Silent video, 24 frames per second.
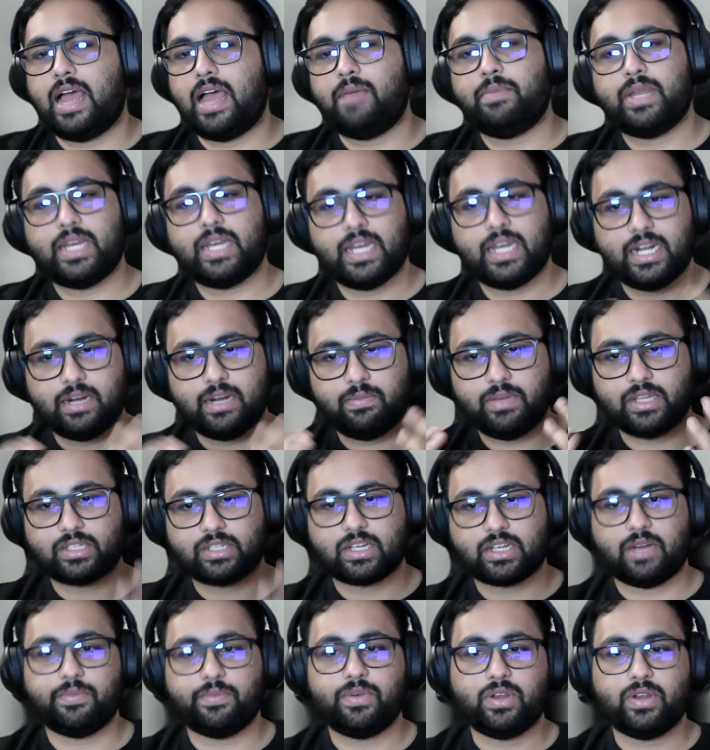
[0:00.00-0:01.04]
I'm an
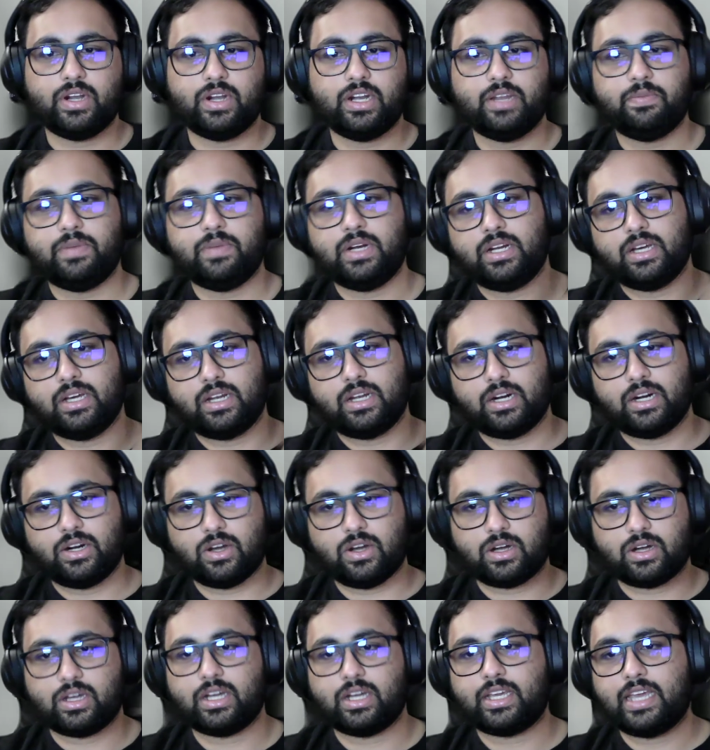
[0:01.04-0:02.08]
AWS community builder,
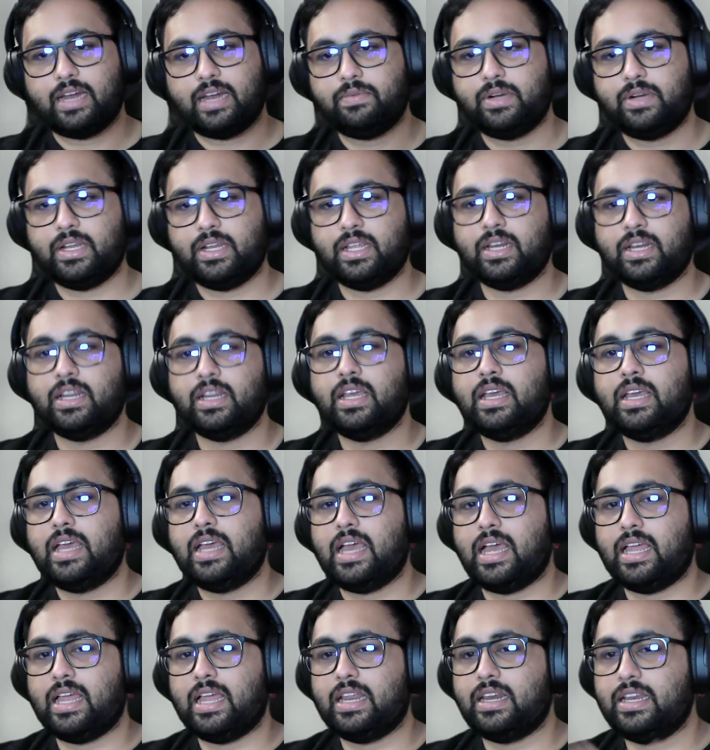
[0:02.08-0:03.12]
a Docker captain,
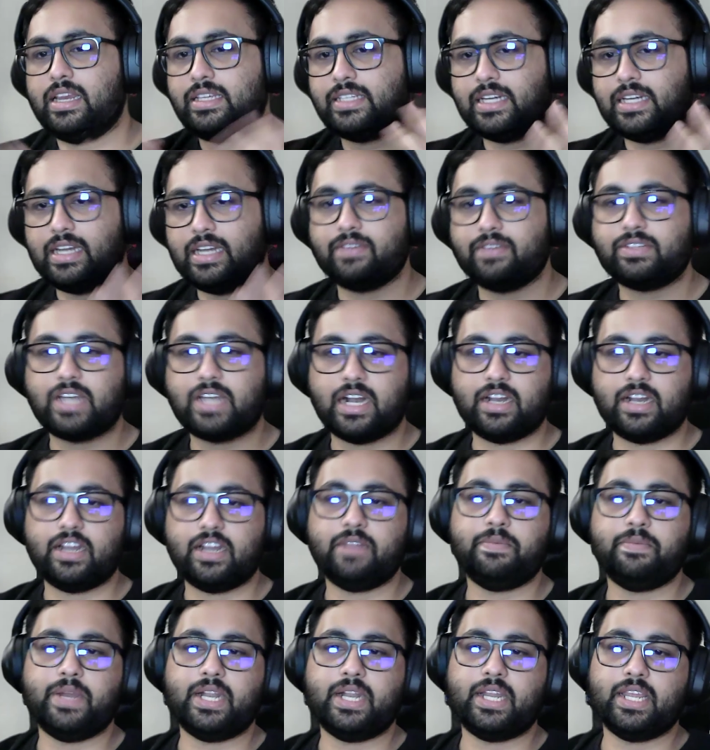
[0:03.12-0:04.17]
and recently I
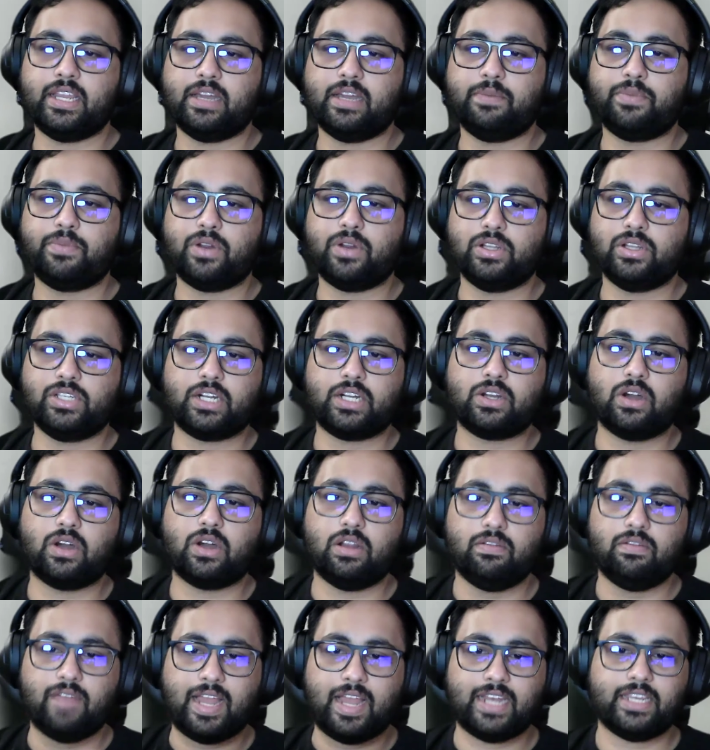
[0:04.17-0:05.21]
started maintaining a
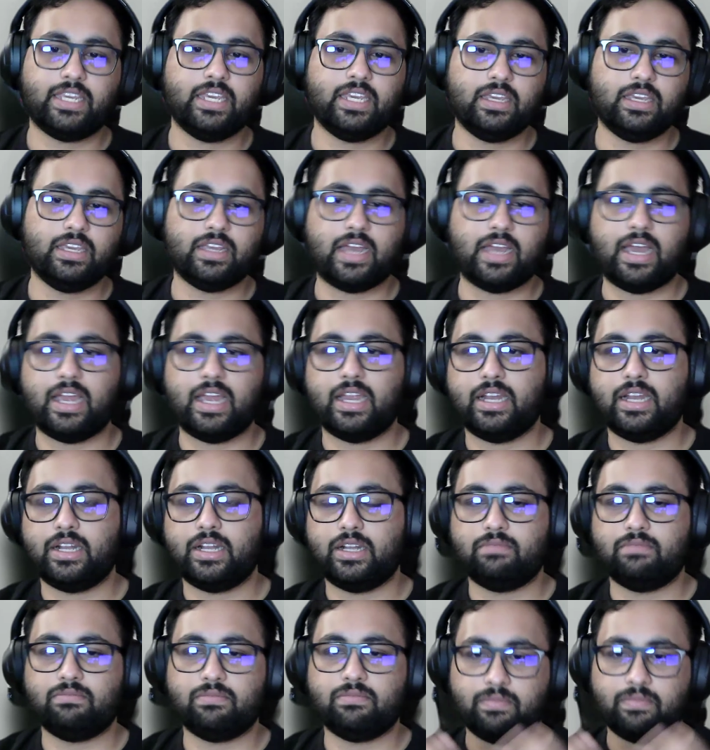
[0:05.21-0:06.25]
project called Valky.
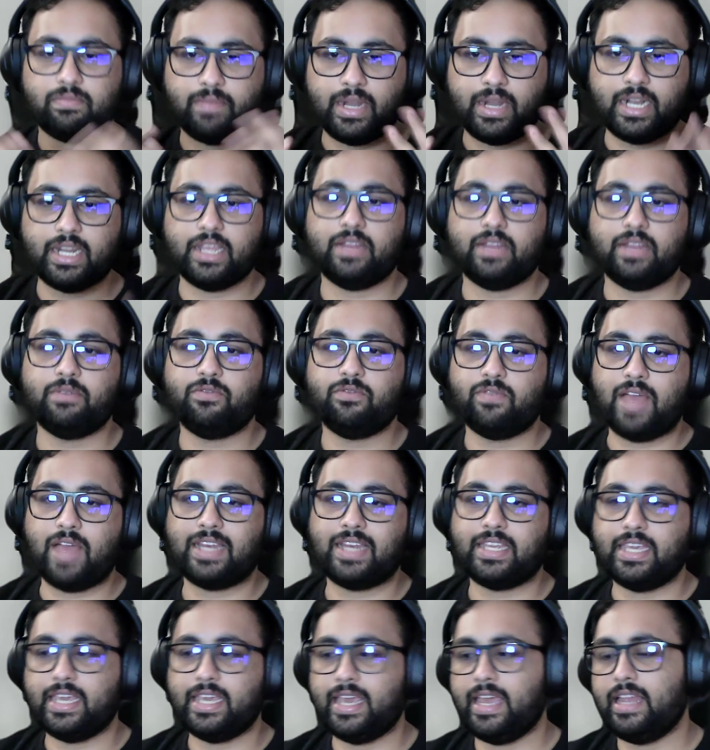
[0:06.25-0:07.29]
I maintain
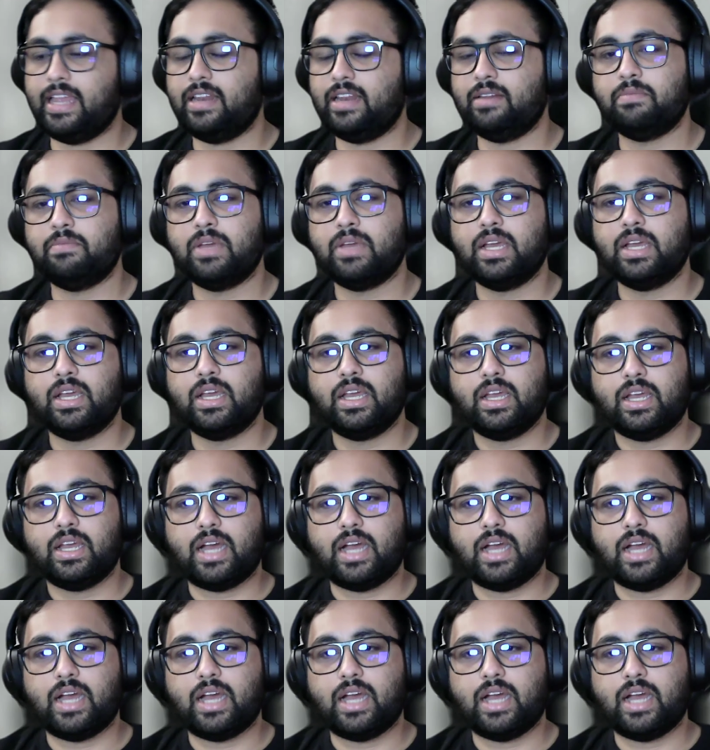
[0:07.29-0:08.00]
Valky Helm.